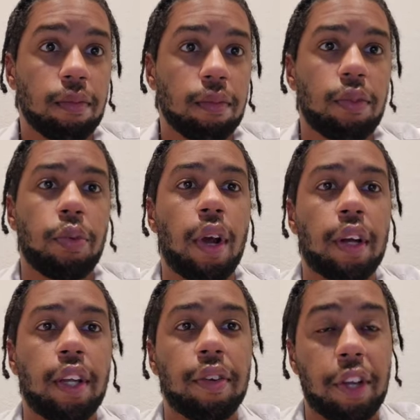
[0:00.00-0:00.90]
throughout
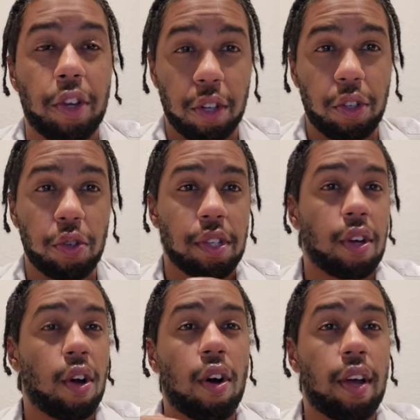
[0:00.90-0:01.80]
here that you're going to use
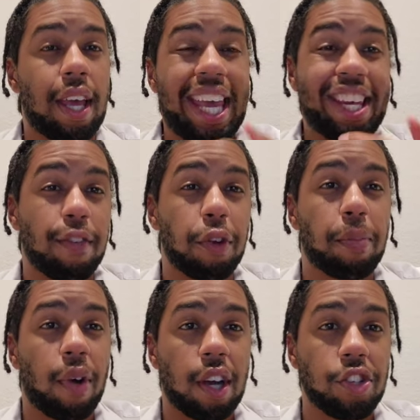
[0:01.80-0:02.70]
in any of your
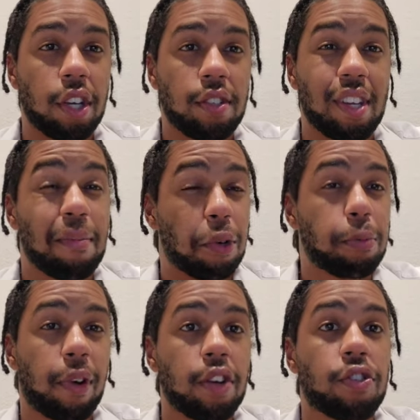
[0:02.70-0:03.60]
projects, and most
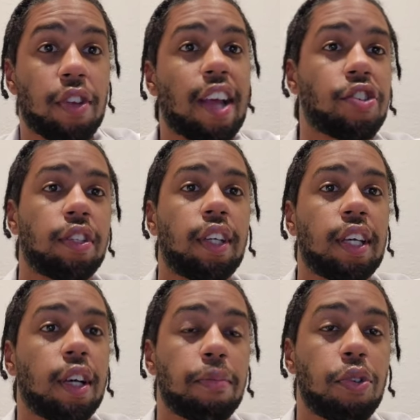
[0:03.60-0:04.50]
projects are going to actually end
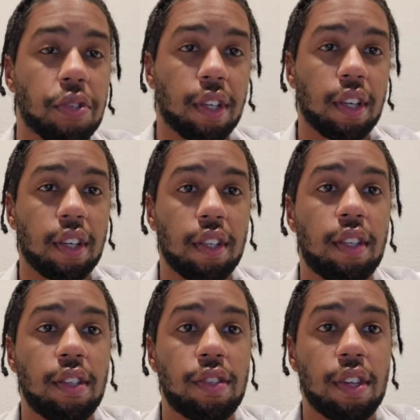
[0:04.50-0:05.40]
up using
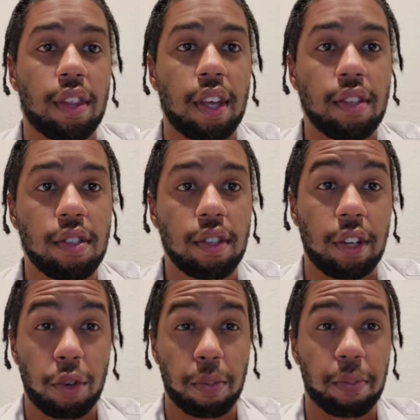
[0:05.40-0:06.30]
these things that
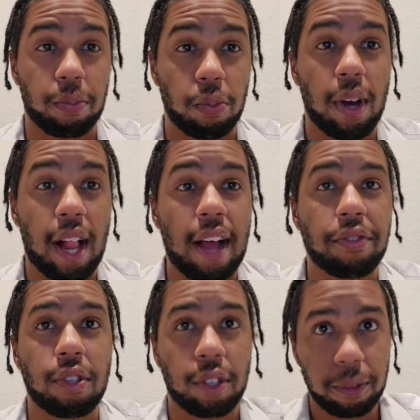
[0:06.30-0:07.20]
you will have
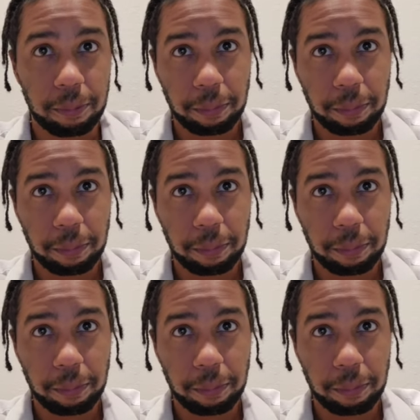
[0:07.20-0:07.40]
to learn.